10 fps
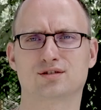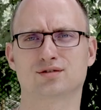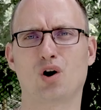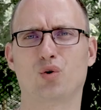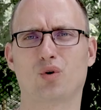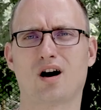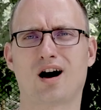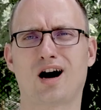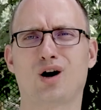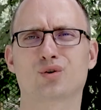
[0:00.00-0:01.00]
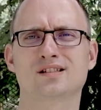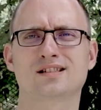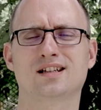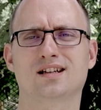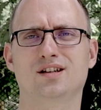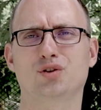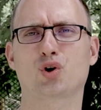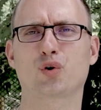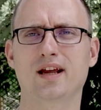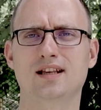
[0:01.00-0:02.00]
So, how does the
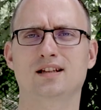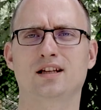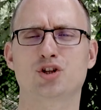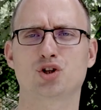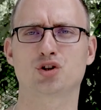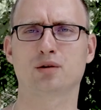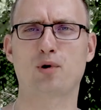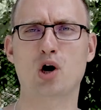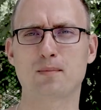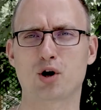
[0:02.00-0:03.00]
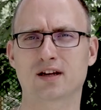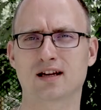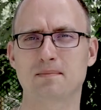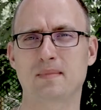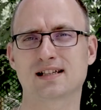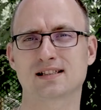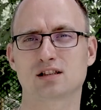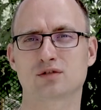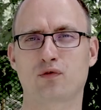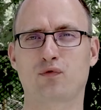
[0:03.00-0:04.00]
Ukrainian internal bond market make
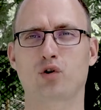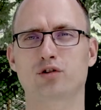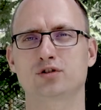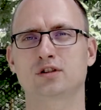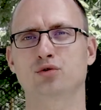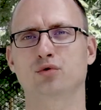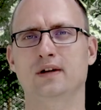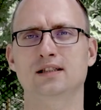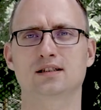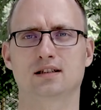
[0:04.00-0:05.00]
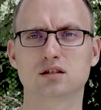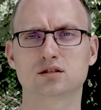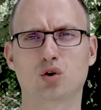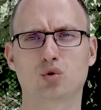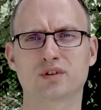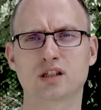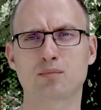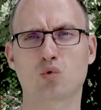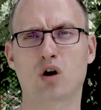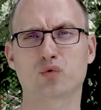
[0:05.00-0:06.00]
sense for foreigners to invest in? So, the
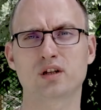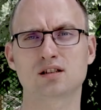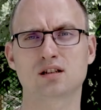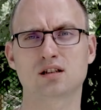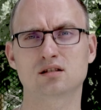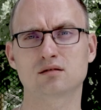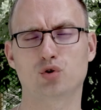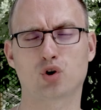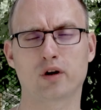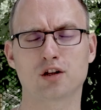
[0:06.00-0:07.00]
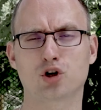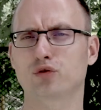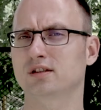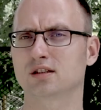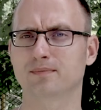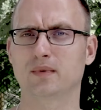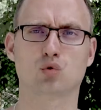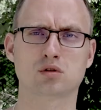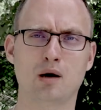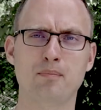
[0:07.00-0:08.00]
number one reason is the Ukrainian currency
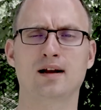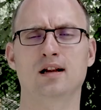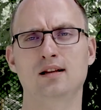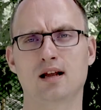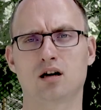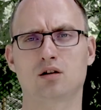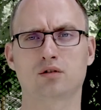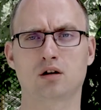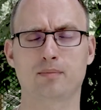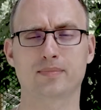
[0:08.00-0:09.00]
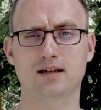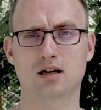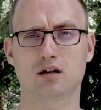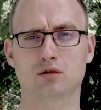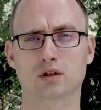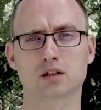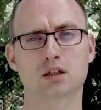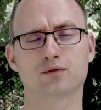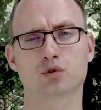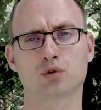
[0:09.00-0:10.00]
goes up and down
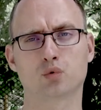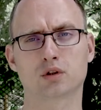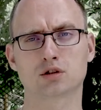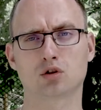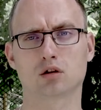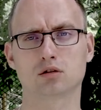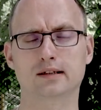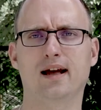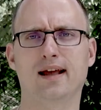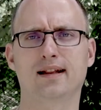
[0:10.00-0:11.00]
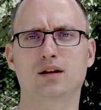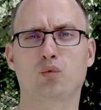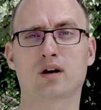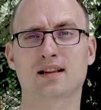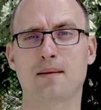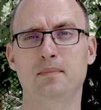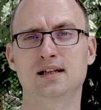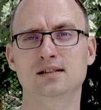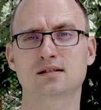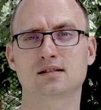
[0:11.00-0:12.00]
relative to the US dollar. And what that
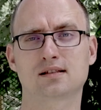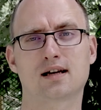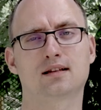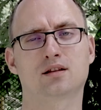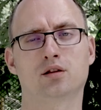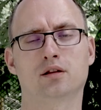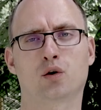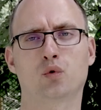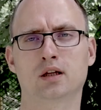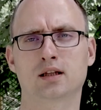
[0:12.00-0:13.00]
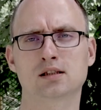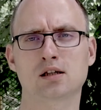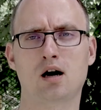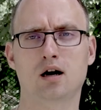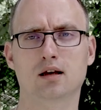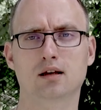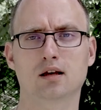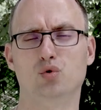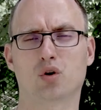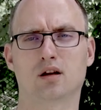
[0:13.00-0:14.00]
means is that the liquidity is high,
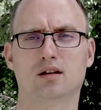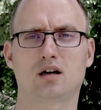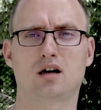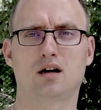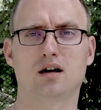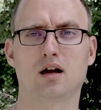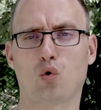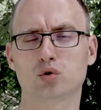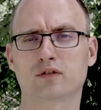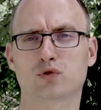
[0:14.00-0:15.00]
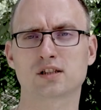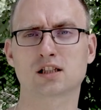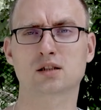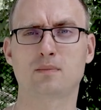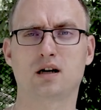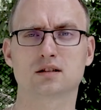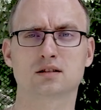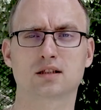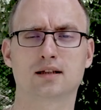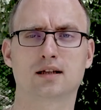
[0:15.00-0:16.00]
you can hold it for 6
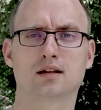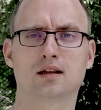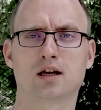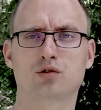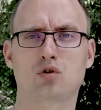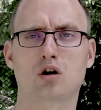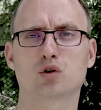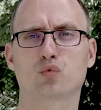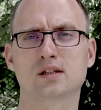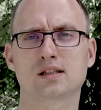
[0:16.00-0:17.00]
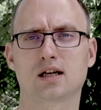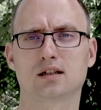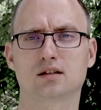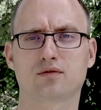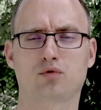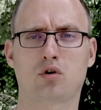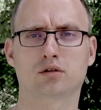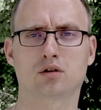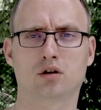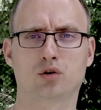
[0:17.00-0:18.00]
months, and then later on resell it
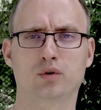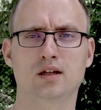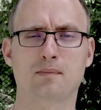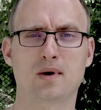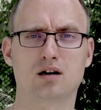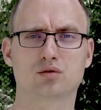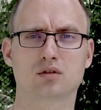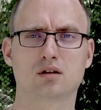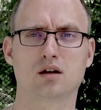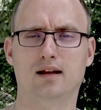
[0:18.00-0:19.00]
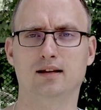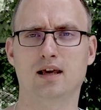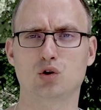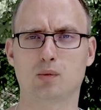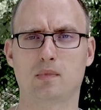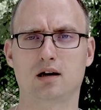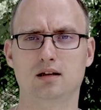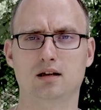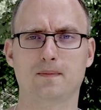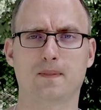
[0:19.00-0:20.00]
on the agreed amount and get your
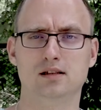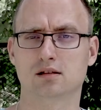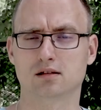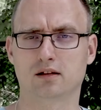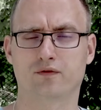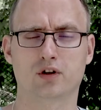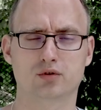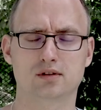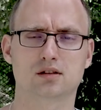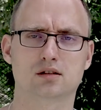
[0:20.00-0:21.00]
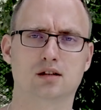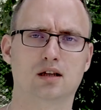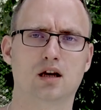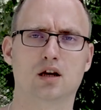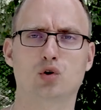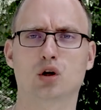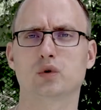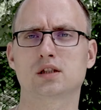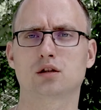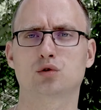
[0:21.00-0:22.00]
money. Easily, very easily. You can
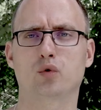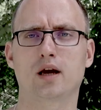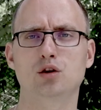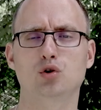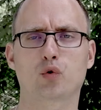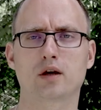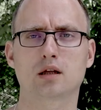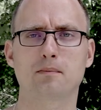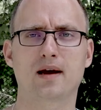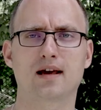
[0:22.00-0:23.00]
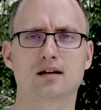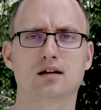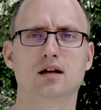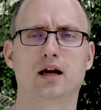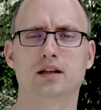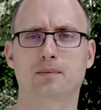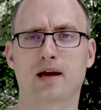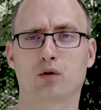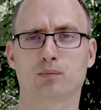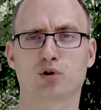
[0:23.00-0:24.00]
resell it to any Ukrainian bank and the
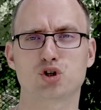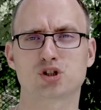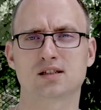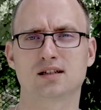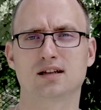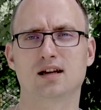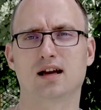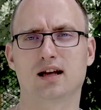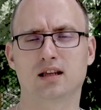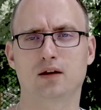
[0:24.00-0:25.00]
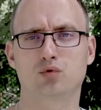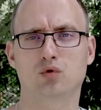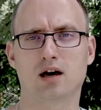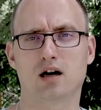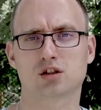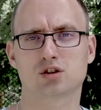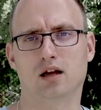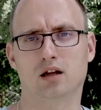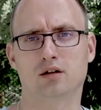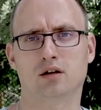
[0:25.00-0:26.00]
bank will purchase it and give you cash
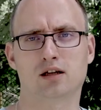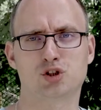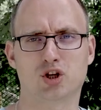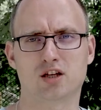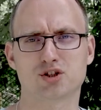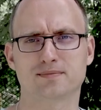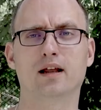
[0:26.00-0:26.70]
in exchange.